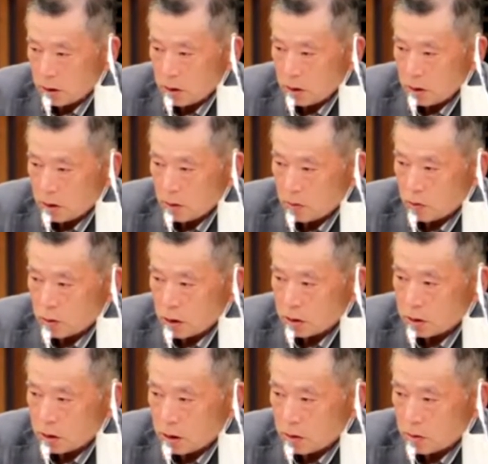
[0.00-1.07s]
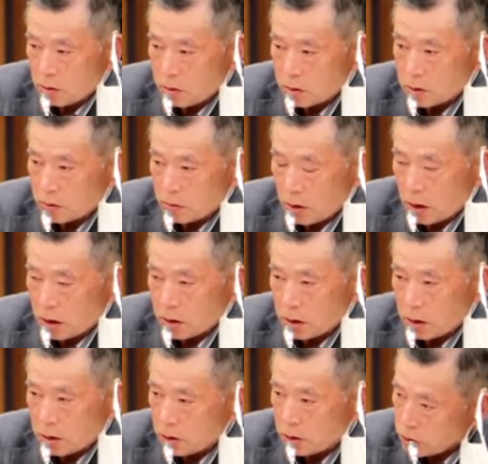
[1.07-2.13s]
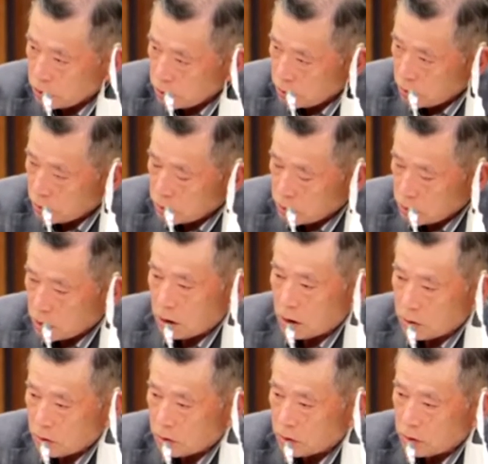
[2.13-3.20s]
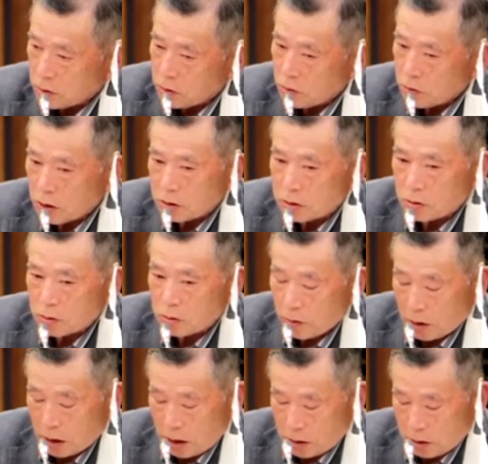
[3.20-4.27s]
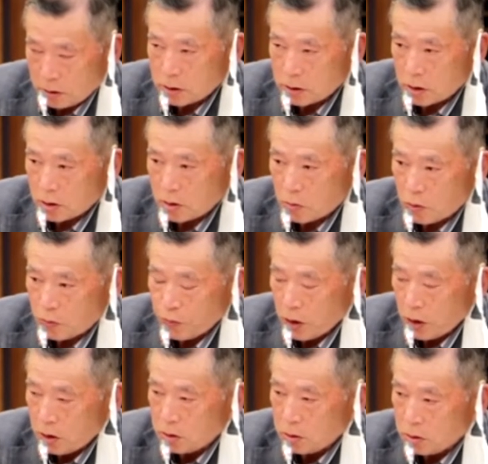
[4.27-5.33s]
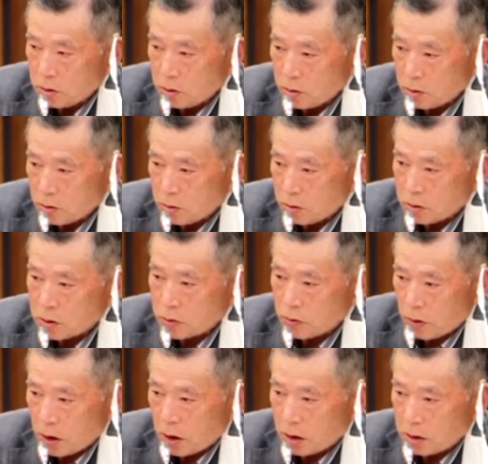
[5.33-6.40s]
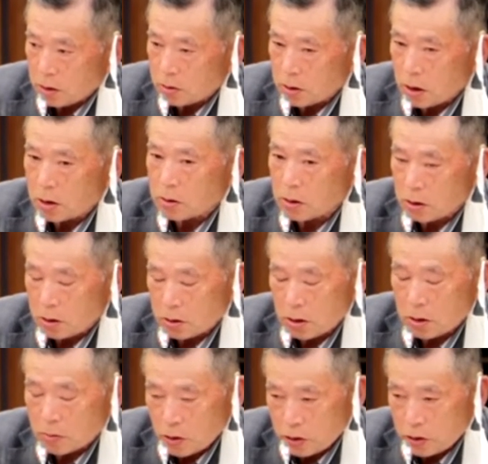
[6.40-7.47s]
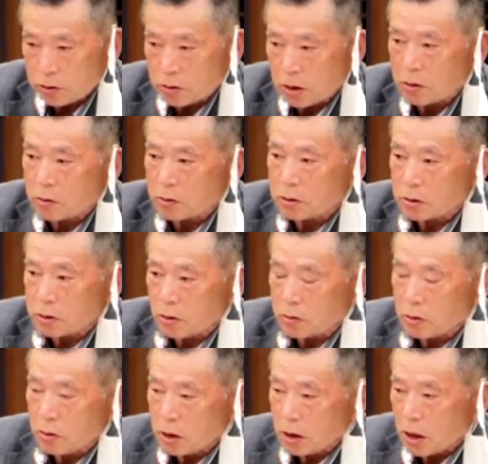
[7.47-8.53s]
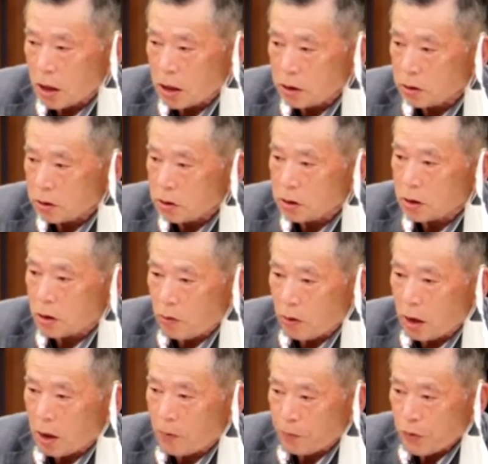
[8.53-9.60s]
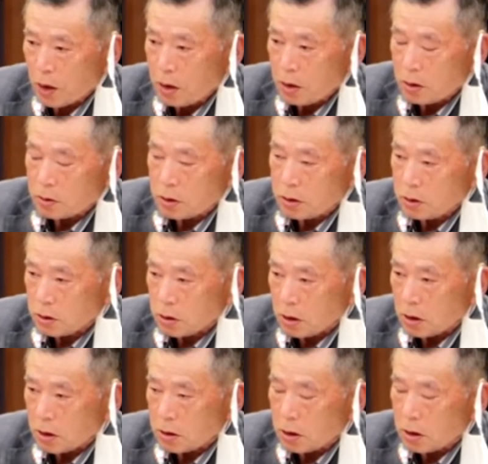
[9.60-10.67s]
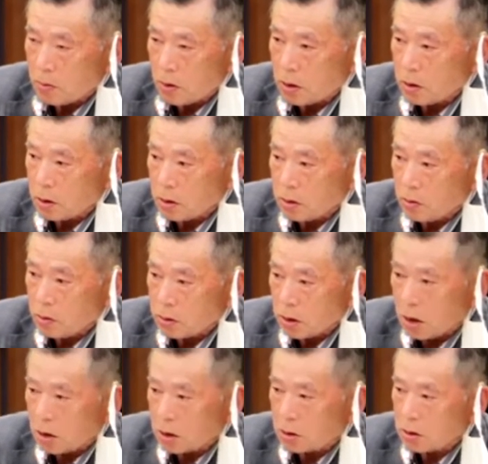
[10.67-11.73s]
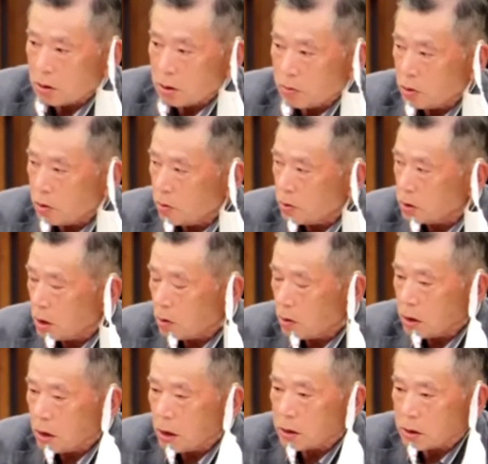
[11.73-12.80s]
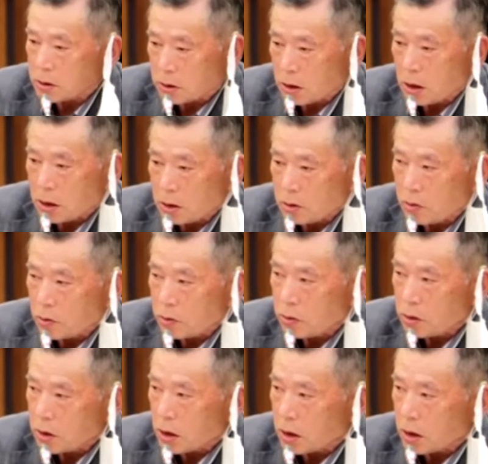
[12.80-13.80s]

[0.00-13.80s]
and it is true that agricultural land, unless converted, you cannot build on agricultural land. That I understand. And high class or well-producing agricultural land is